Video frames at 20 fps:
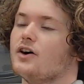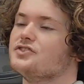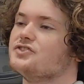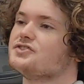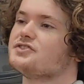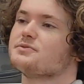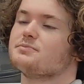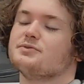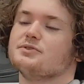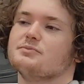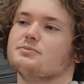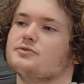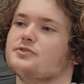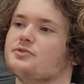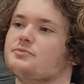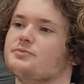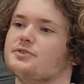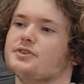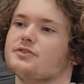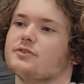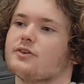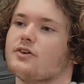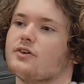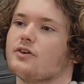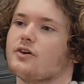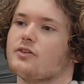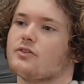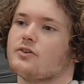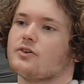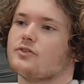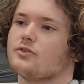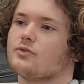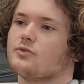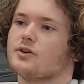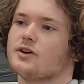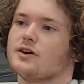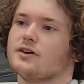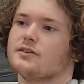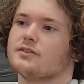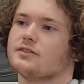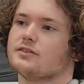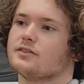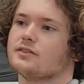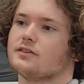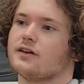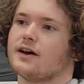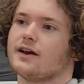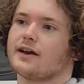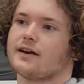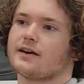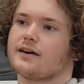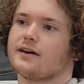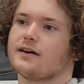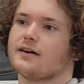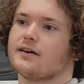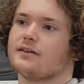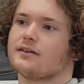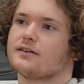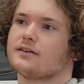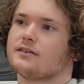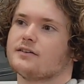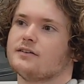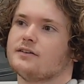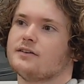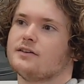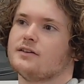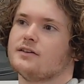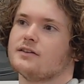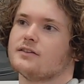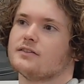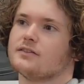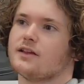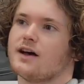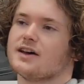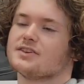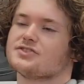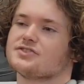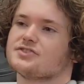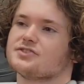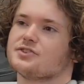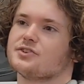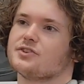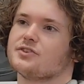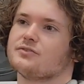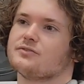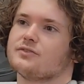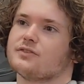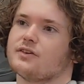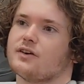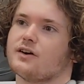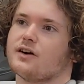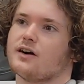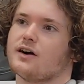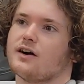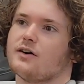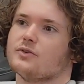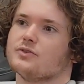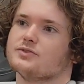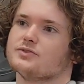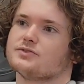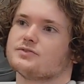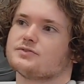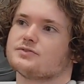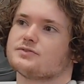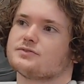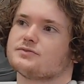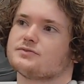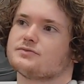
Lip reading: Just the people you meet along the way. Like last year, I was